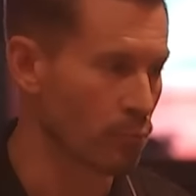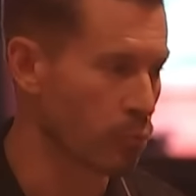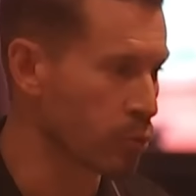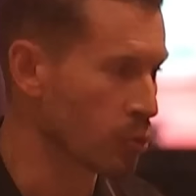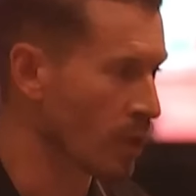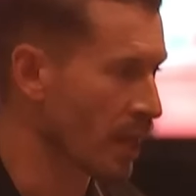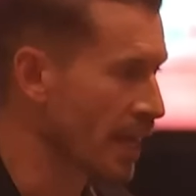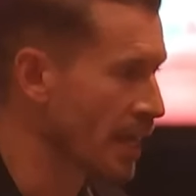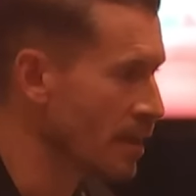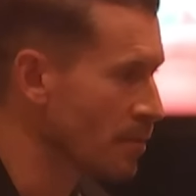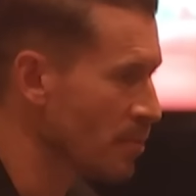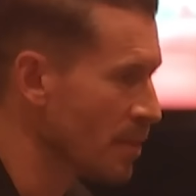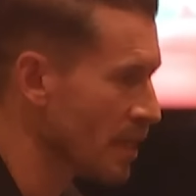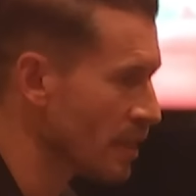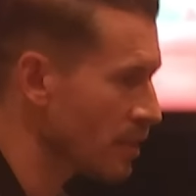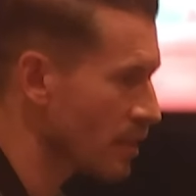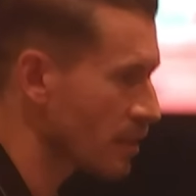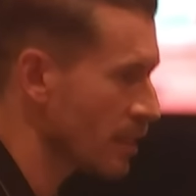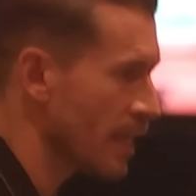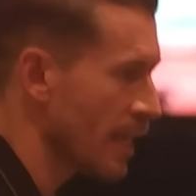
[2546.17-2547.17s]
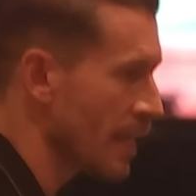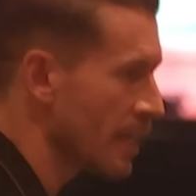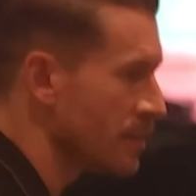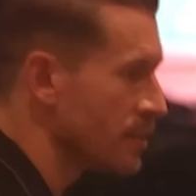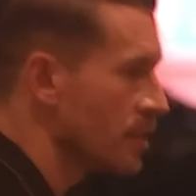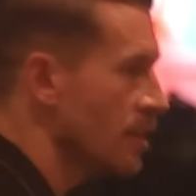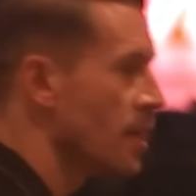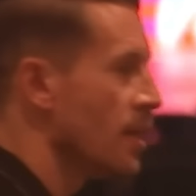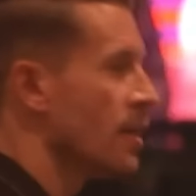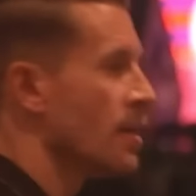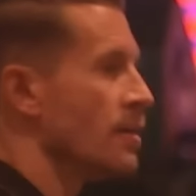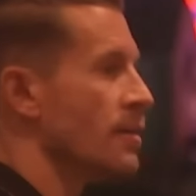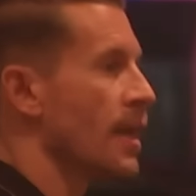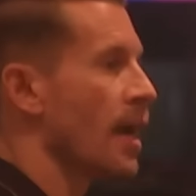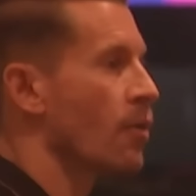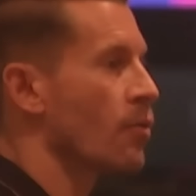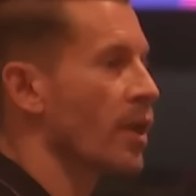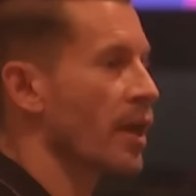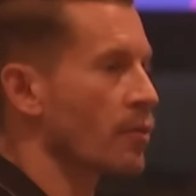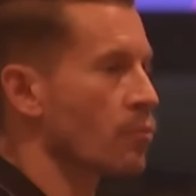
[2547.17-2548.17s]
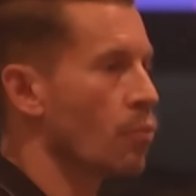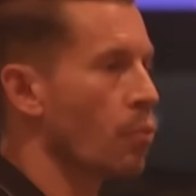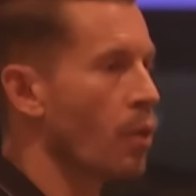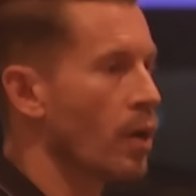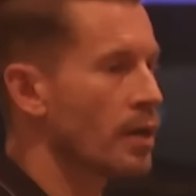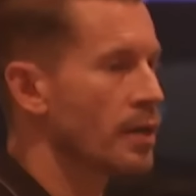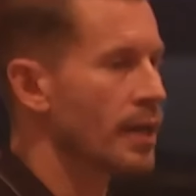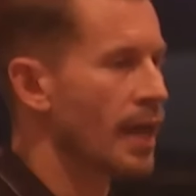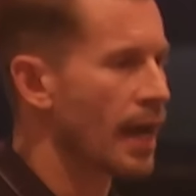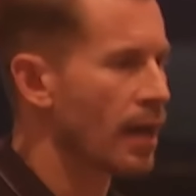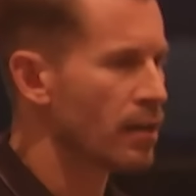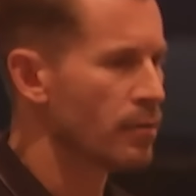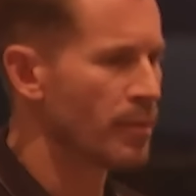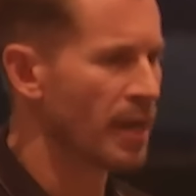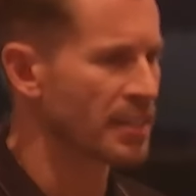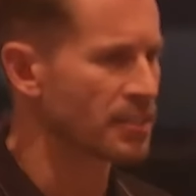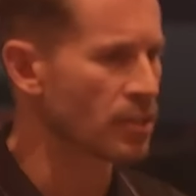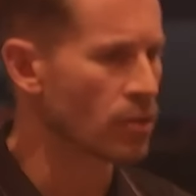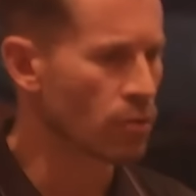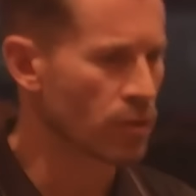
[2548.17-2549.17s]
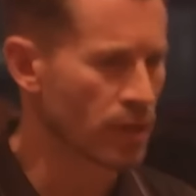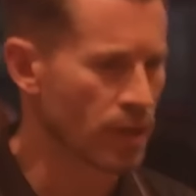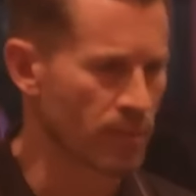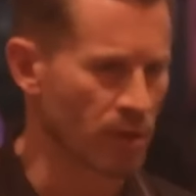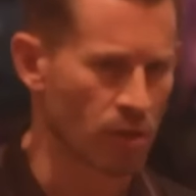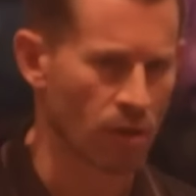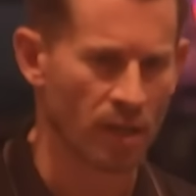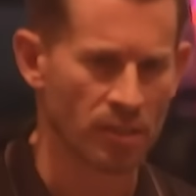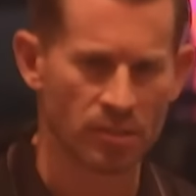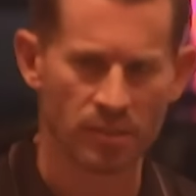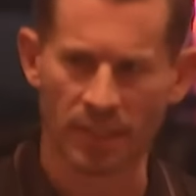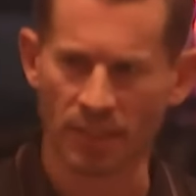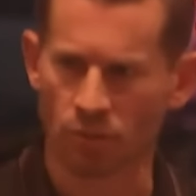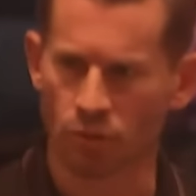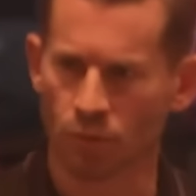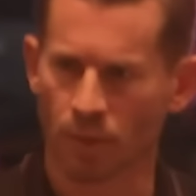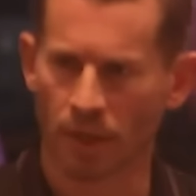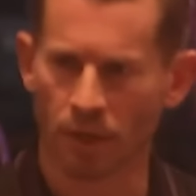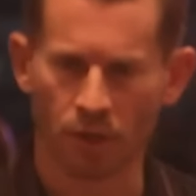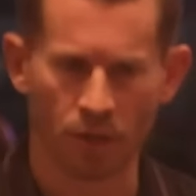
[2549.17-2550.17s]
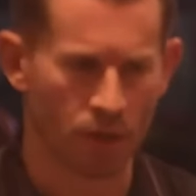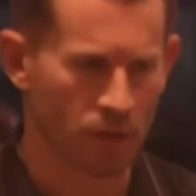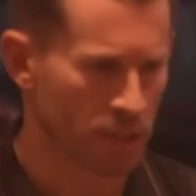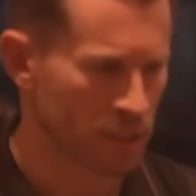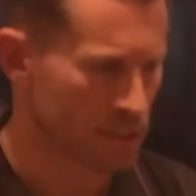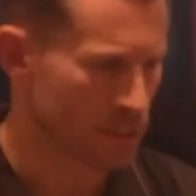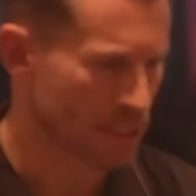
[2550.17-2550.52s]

of blaming the leads, now we're like, what? How did my tone come across that triggered her to